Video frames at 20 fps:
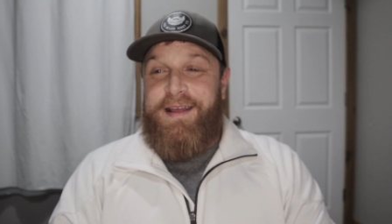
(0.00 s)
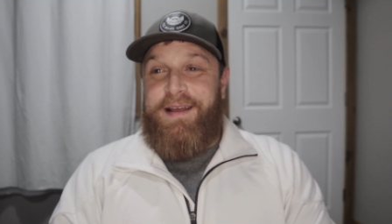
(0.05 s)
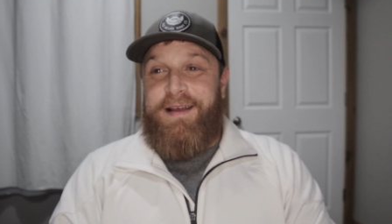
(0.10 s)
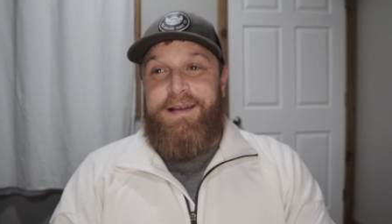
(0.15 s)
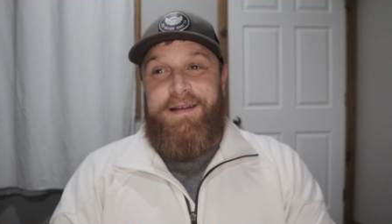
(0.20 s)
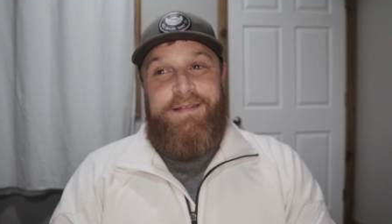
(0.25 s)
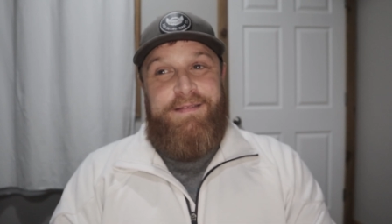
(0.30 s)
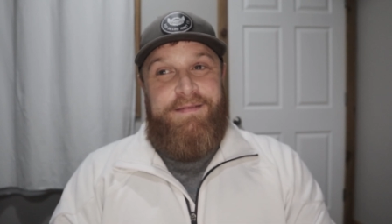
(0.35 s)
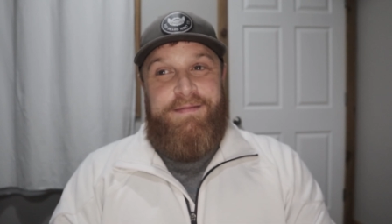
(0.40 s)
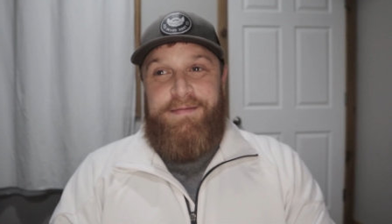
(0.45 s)

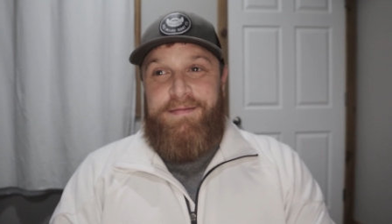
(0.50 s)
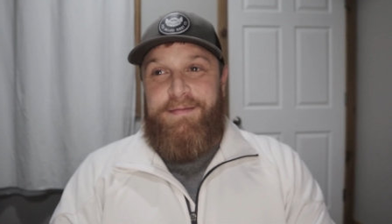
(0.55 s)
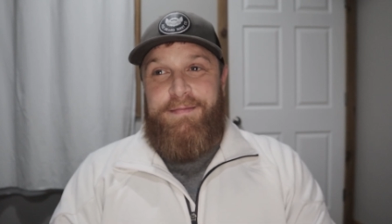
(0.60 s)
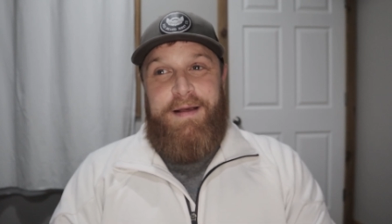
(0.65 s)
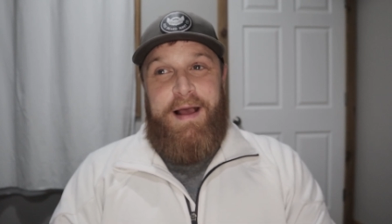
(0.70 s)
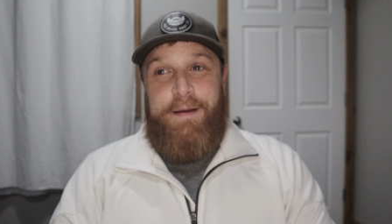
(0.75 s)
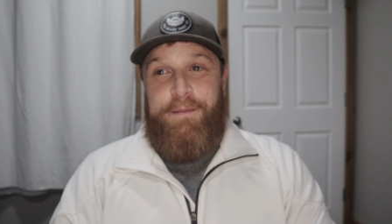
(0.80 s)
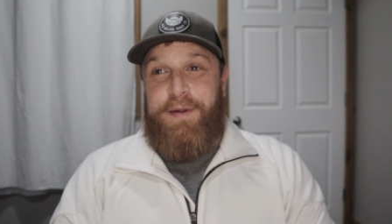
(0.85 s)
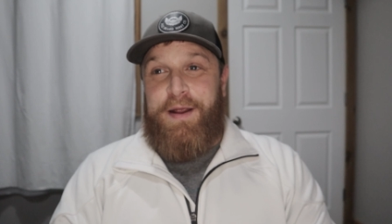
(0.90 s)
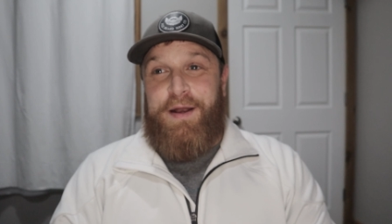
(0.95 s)
uh,
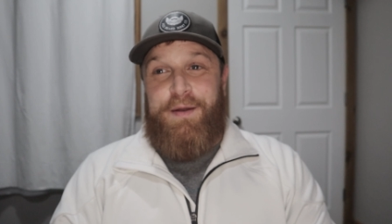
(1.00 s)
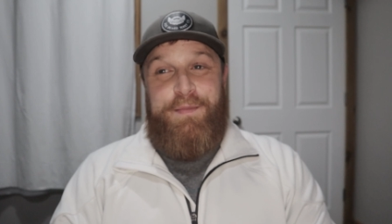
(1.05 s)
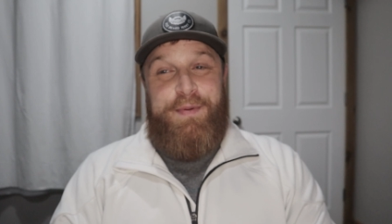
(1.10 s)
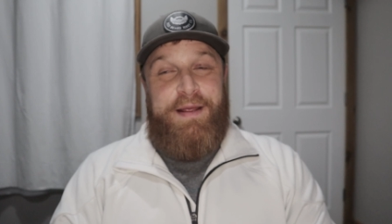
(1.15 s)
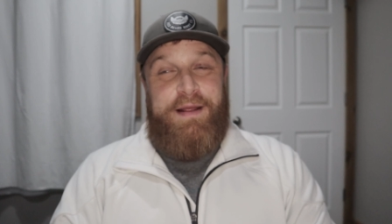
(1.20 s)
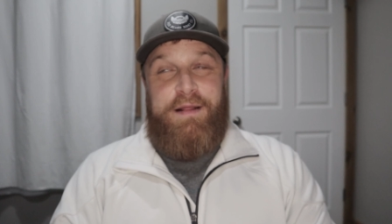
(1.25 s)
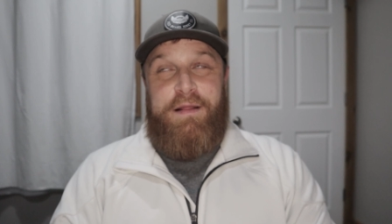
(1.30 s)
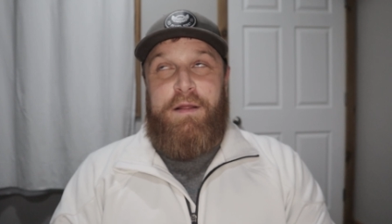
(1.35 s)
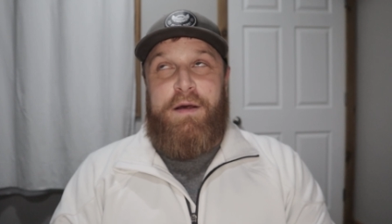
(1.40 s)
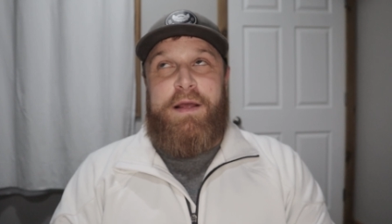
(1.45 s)
I'm going to
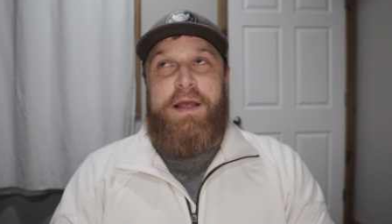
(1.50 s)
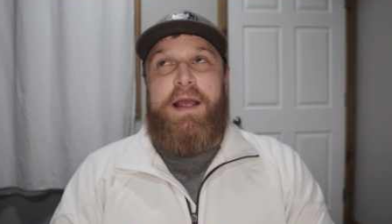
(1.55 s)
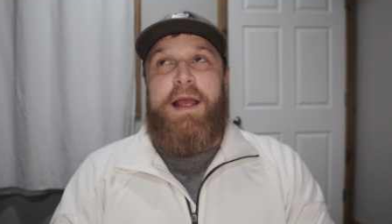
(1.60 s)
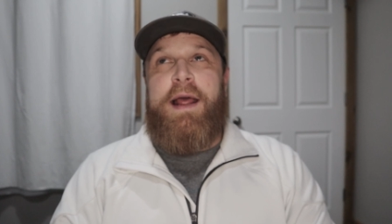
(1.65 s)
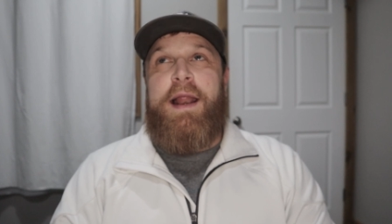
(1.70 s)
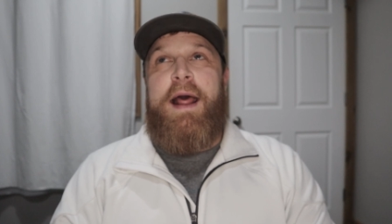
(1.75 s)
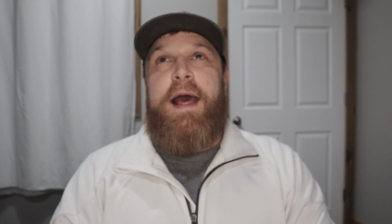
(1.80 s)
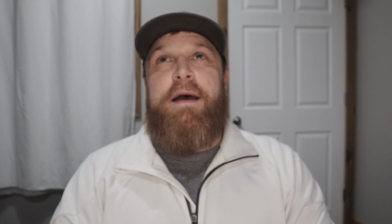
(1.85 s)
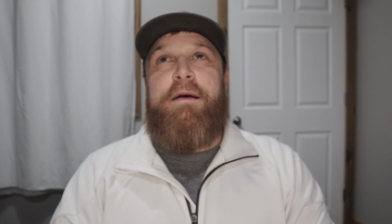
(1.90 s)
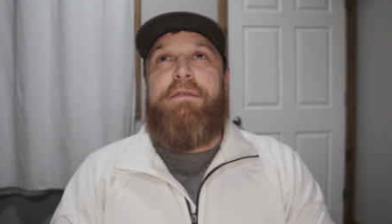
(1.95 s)
be looking
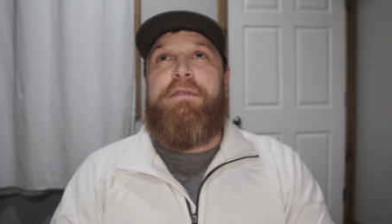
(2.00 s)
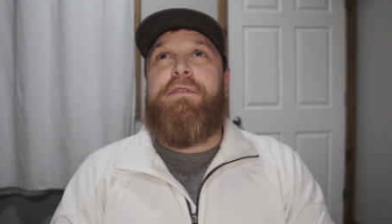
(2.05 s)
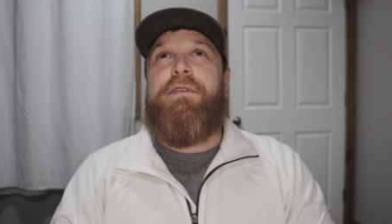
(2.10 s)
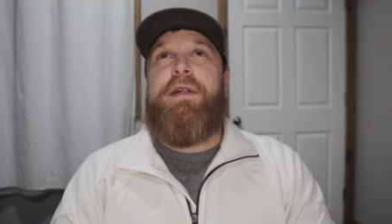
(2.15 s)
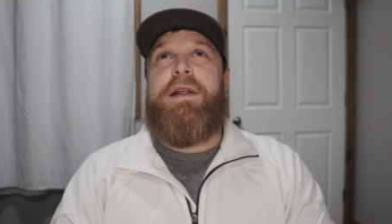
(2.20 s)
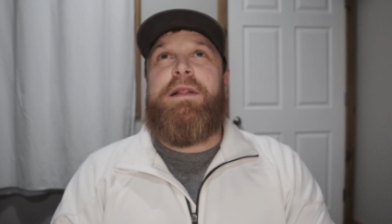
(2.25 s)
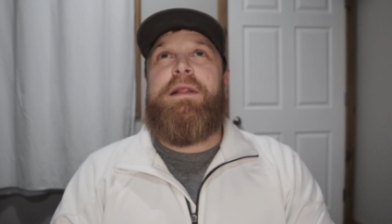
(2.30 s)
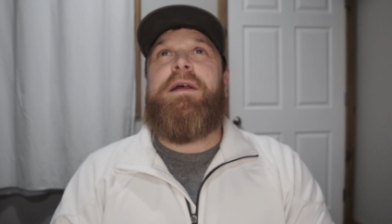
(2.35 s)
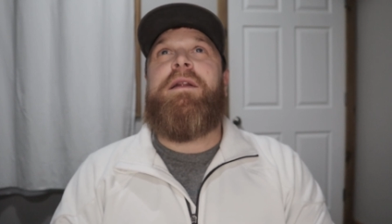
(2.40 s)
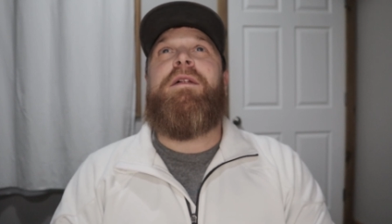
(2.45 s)
at
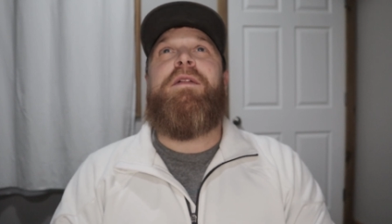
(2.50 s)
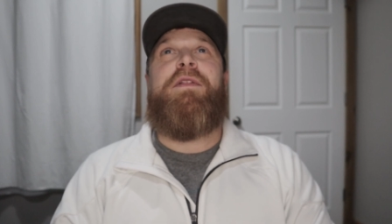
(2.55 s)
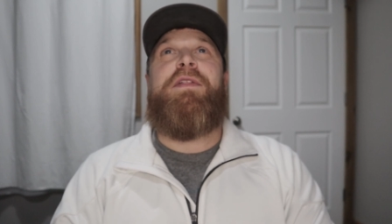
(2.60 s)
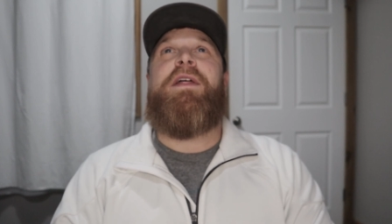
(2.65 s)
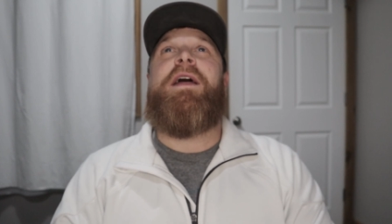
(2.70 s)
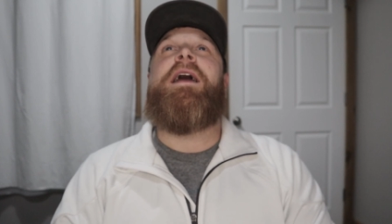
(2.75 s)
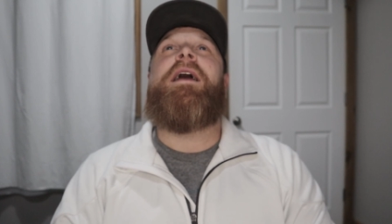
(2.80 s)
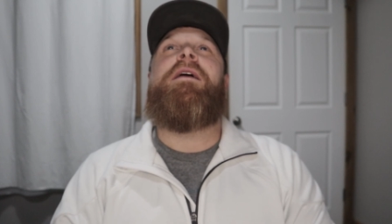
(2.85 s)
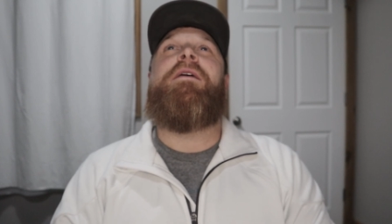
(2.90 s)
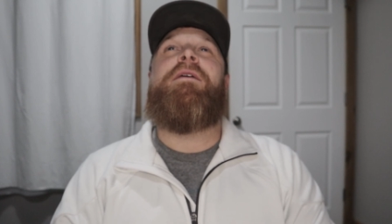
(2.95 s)
every little
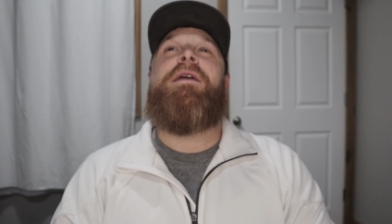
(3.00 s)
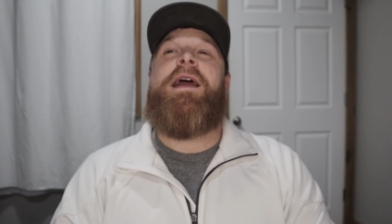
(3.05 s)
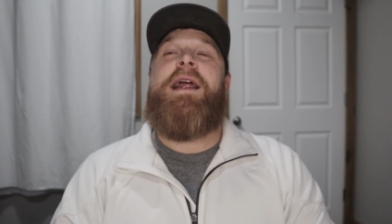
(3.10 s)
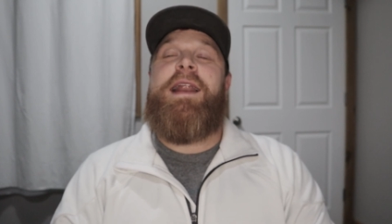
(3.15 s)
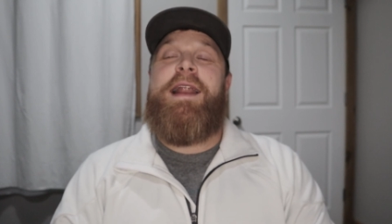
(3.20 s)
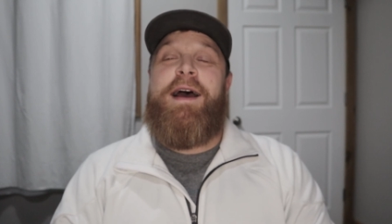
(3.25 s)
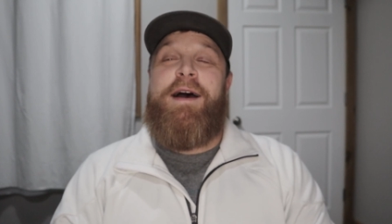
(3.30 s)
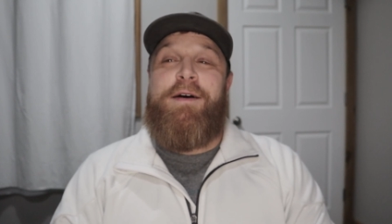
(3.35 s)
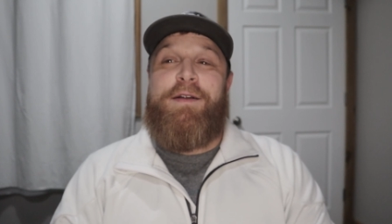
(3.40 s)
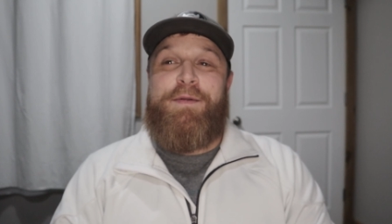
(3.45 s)
thing
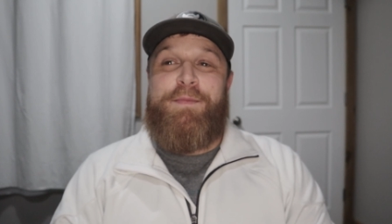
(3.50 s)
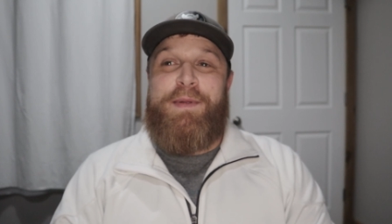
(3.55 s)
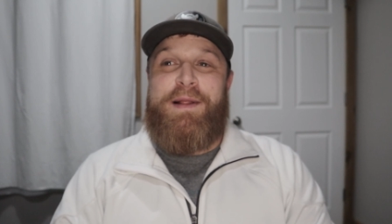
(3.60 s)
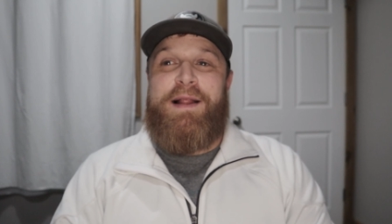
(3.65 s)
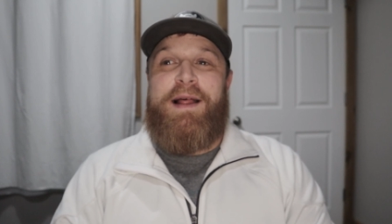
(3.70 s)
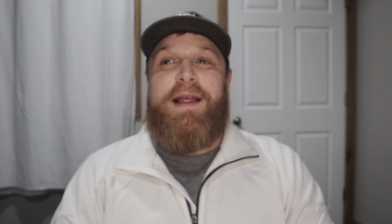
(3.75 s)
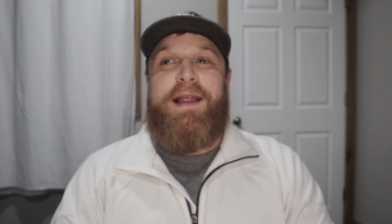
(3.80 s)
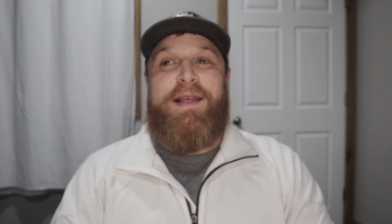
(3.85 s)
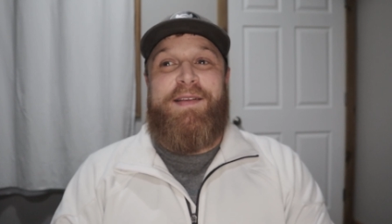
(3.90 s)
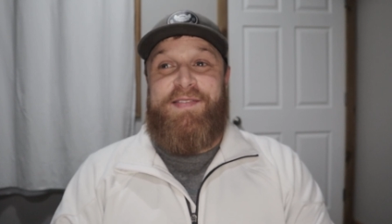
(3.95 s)
right now to be
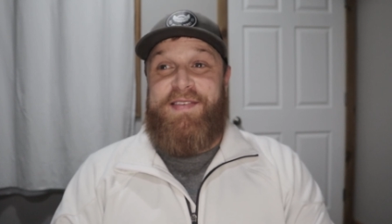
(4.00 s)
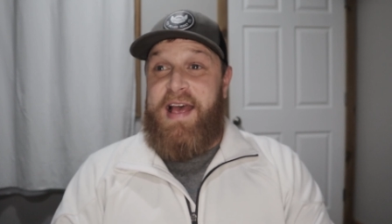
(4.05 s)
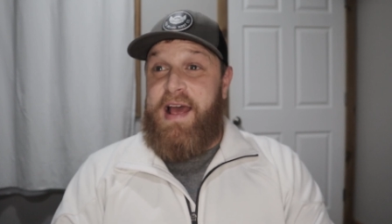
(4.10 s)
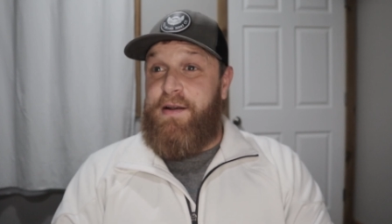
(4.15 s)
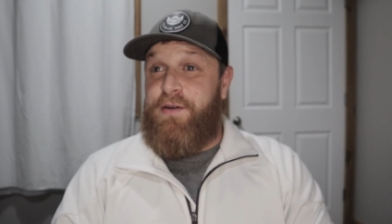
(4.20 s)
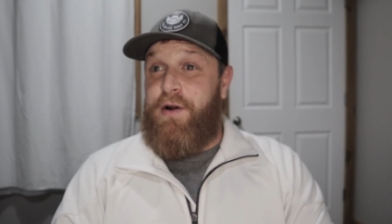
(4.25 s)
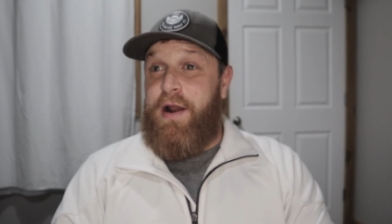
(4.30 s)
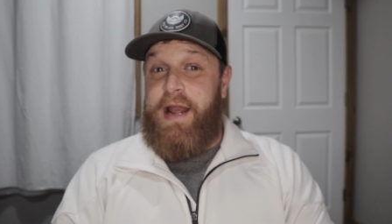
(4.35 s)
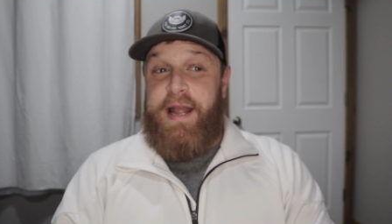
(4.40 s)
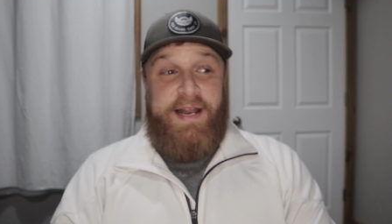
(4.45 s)
like, is
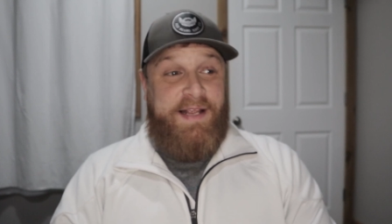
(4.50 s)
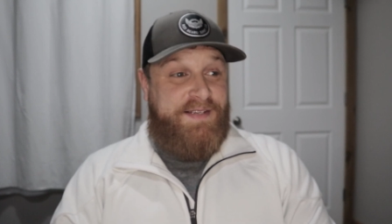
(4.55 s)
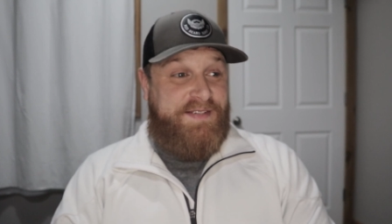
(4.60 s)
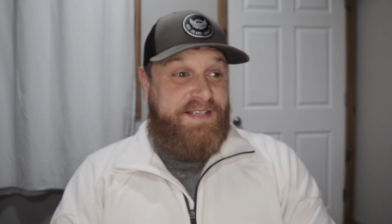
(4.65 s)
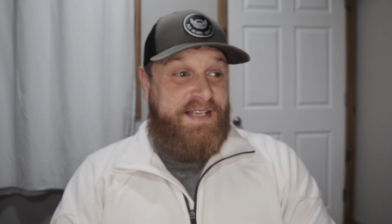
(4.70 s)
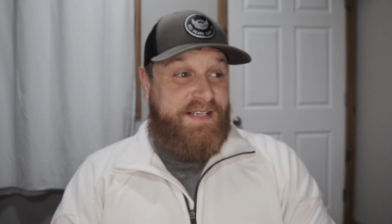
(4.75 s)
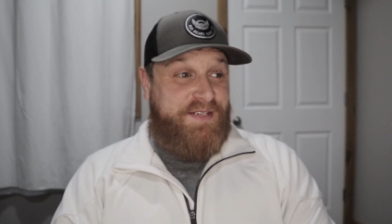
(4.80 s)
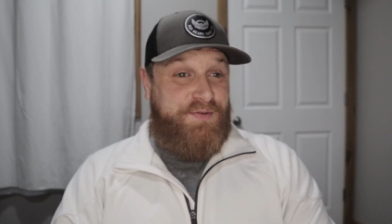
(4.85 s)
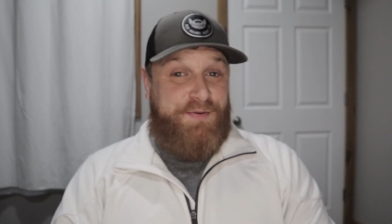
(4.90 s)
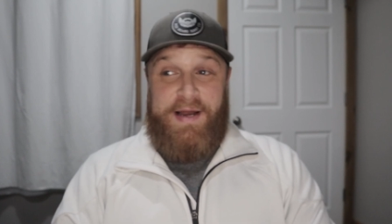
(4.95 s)
that right?
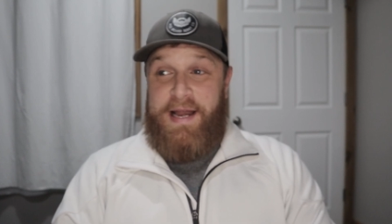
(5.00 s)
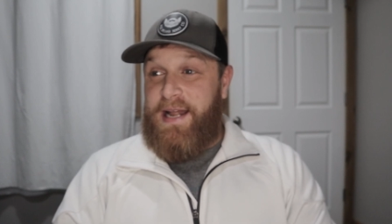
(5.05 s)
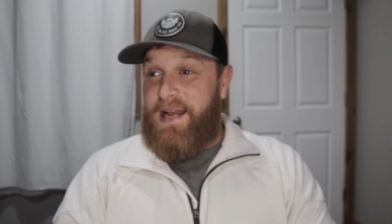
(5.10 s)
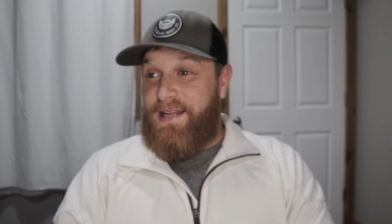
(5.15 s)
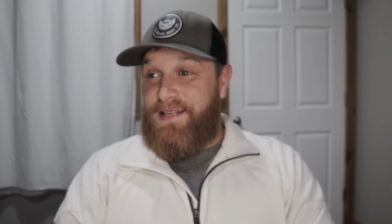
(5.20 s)
Is this right?